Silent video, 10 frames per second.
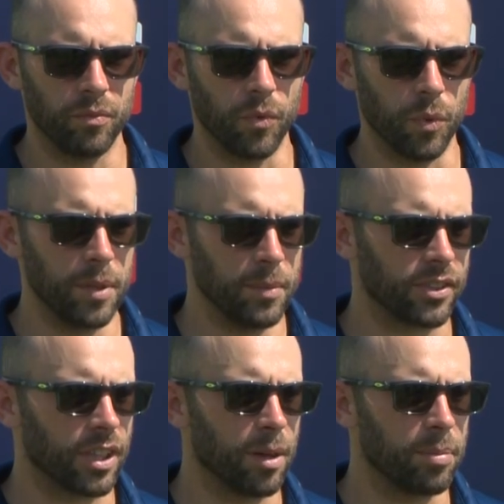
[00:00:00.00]
We
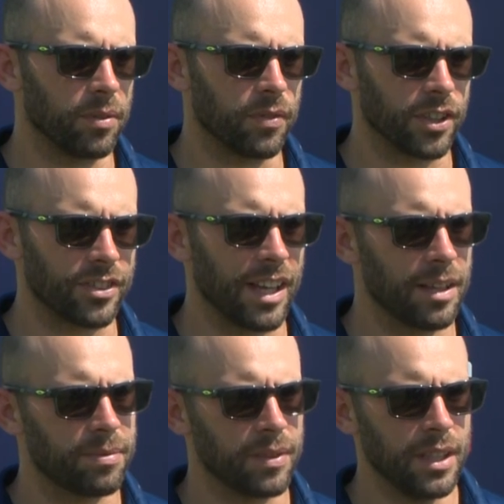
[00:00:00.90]
missed a couple first
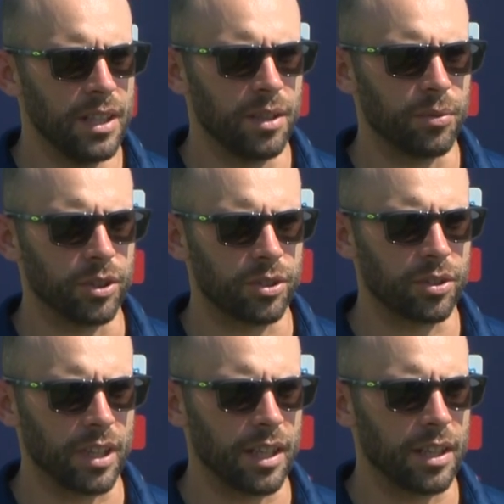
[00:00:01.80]
half,
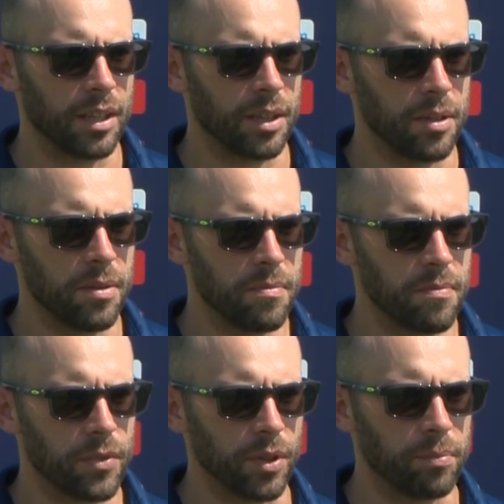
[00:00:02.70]
which
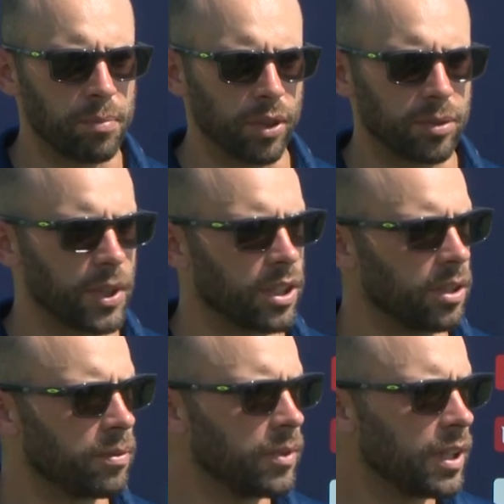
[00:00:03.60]
possibly could
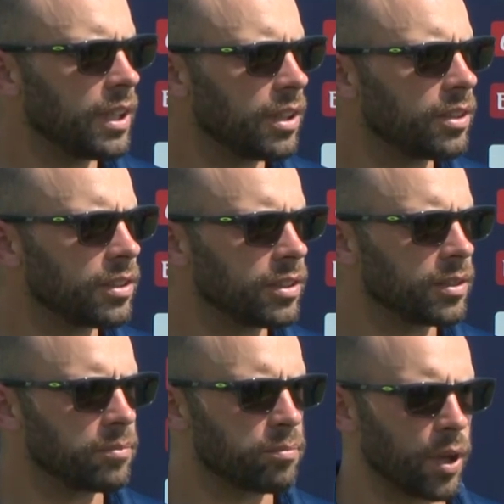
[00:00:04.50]
have
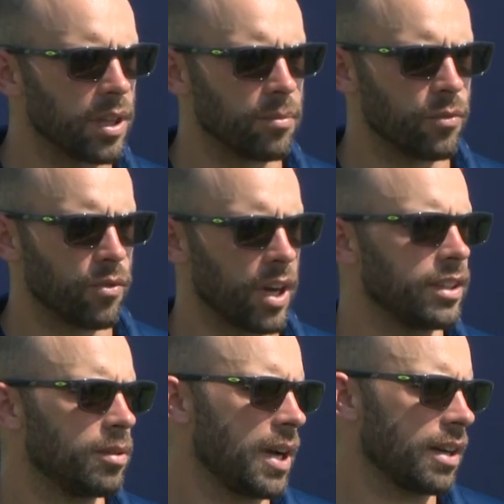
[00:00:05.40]
put them right
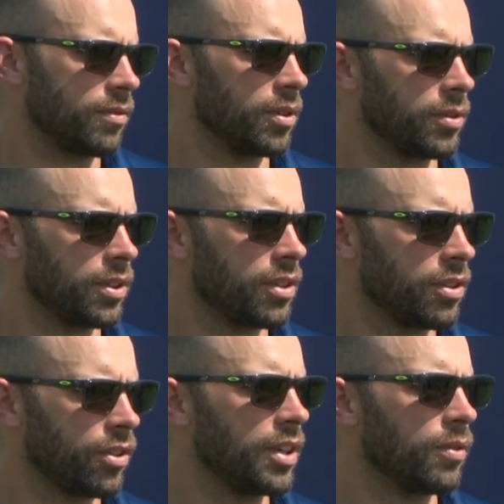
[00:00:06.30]
in the back foot with
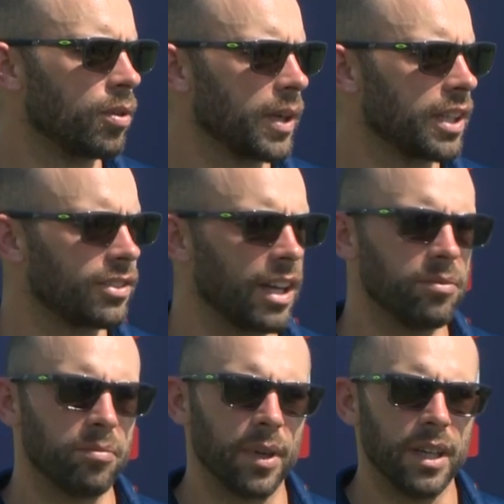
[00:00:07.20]
3-4 wickets
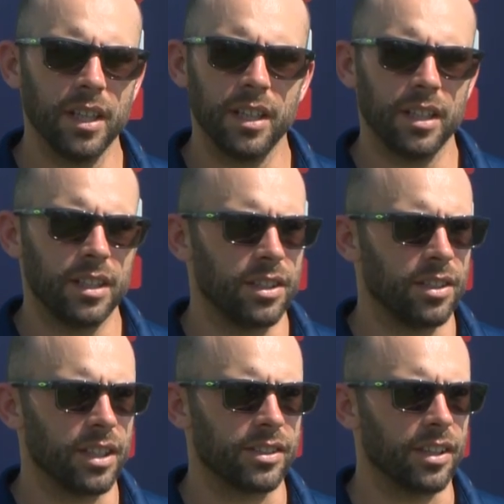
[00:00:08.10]
down. But you
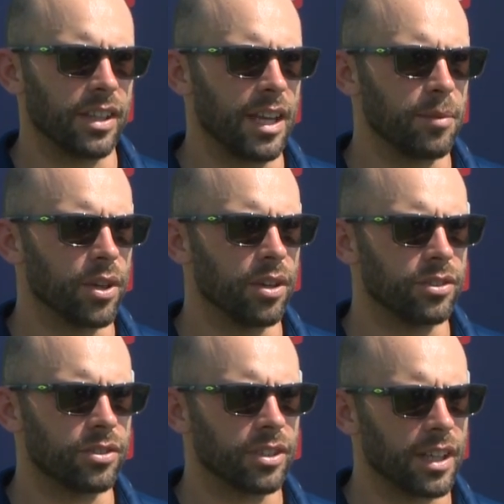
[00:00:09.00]
know, that's how the game
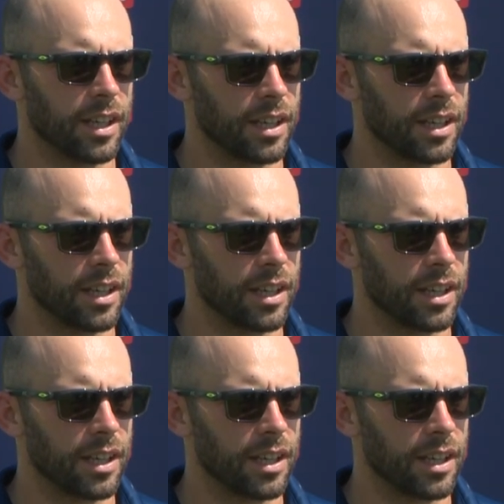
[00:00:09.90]
goes.